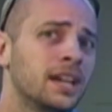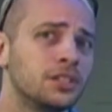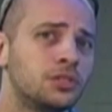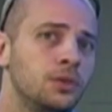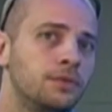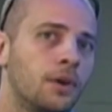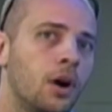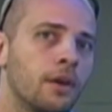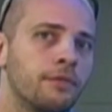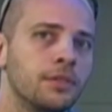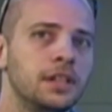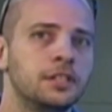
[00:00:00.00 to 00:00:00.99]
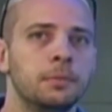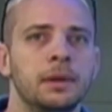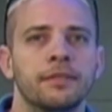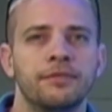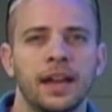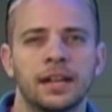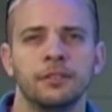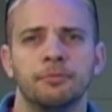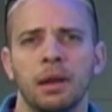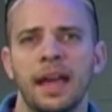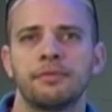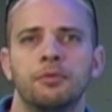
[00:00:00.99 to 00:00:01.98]
is too far for these to be effective
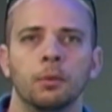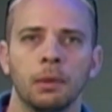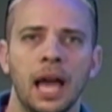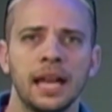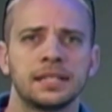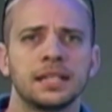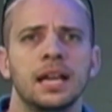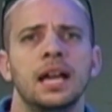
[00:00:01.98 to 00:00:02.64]
platform lights,